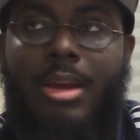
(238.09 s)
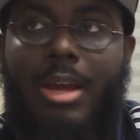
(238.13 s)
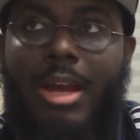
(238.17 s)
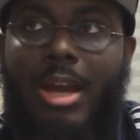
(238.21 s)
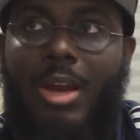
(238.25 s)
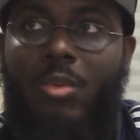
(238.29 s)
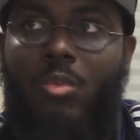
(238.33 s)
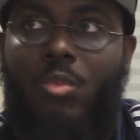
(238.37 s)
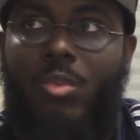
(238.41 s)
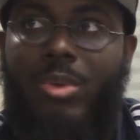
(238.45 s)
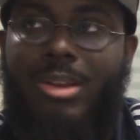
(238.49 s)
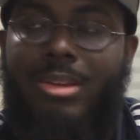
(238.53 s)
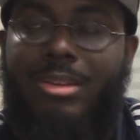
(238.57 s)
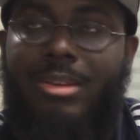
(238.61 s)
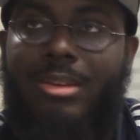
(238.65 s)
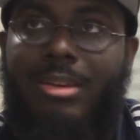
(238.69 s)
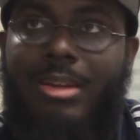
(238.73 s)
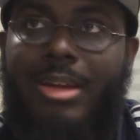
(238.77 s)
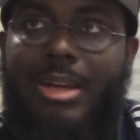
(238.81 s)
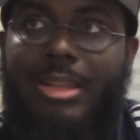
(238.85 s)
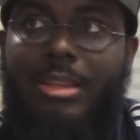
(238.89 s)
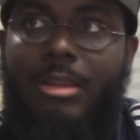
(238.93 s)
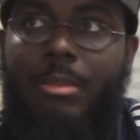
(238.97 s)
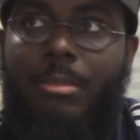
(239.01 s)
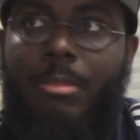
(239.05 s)
I really did
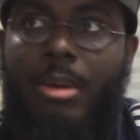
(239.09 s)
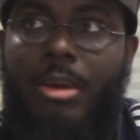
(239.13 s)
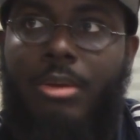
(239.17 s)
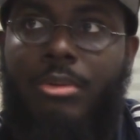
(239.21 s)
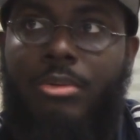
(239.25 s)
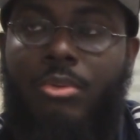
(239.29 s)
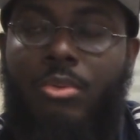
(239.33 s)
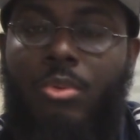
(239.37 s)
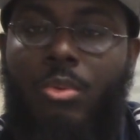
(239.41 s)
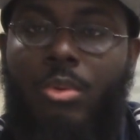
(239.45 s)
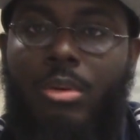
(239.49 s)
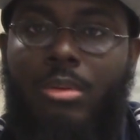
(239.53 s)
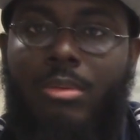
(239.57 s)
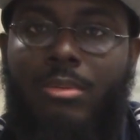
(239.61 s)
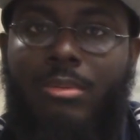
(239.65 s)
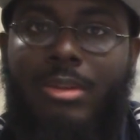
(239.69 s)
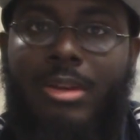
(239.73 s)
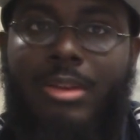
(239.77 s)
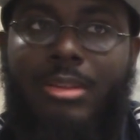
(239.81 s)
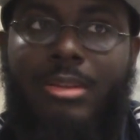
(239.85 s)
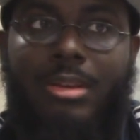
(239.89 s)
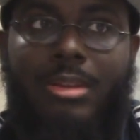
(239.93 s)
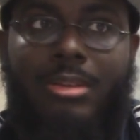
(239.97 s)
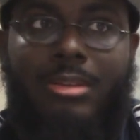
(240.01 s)
like the backstories of like the